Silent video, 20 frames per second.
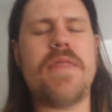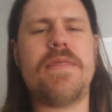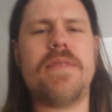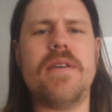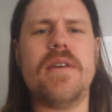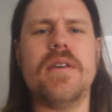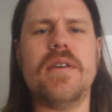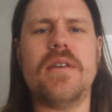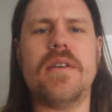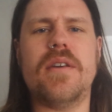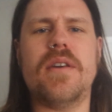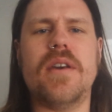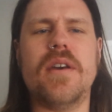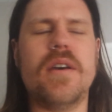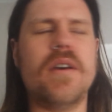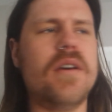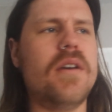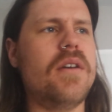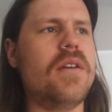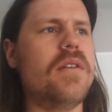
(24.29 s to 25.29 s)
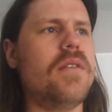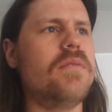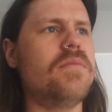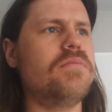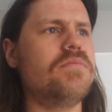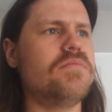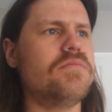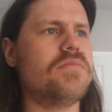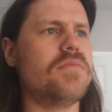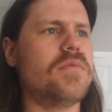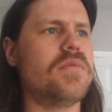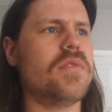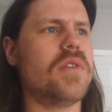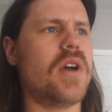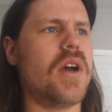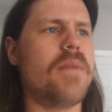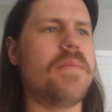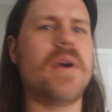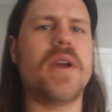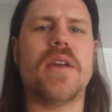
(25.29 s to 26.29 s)
I think. Um,
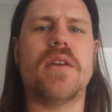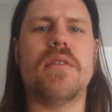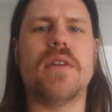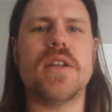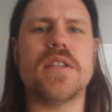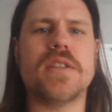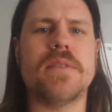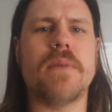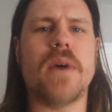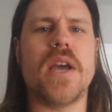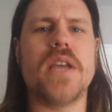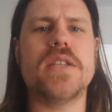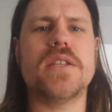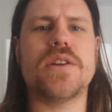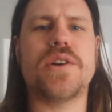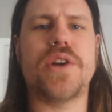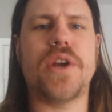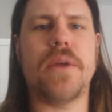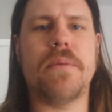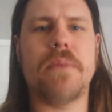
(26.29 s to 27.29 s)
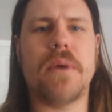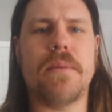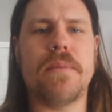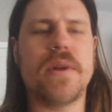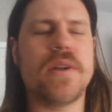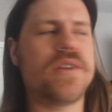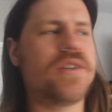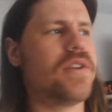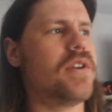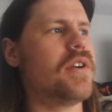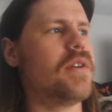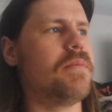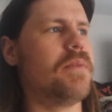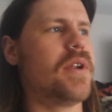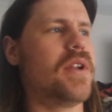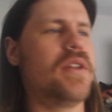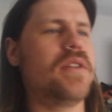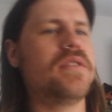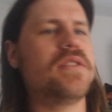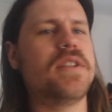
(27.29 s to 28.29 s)
I might go get some ice cream. I'm not sure, but
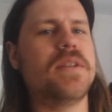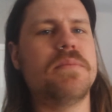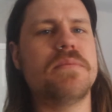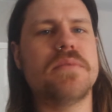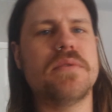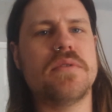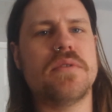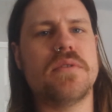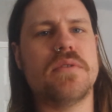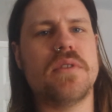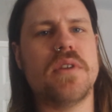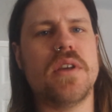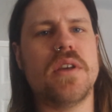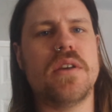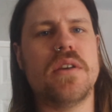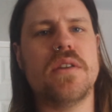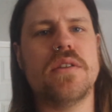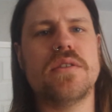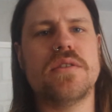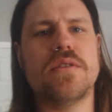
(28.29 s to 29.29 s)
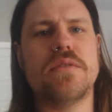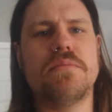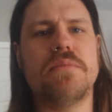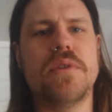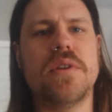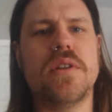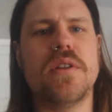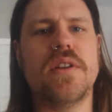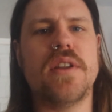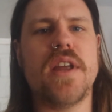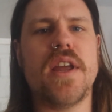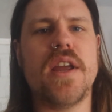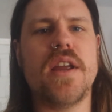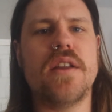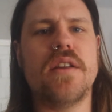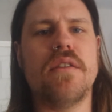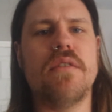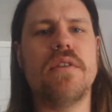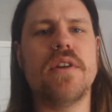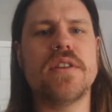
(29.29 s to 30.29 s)
it seems like it should be the day to
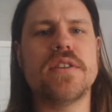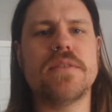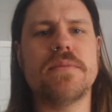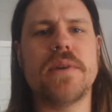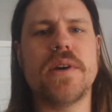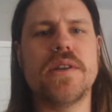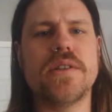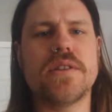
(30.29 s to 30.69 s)
go get some ice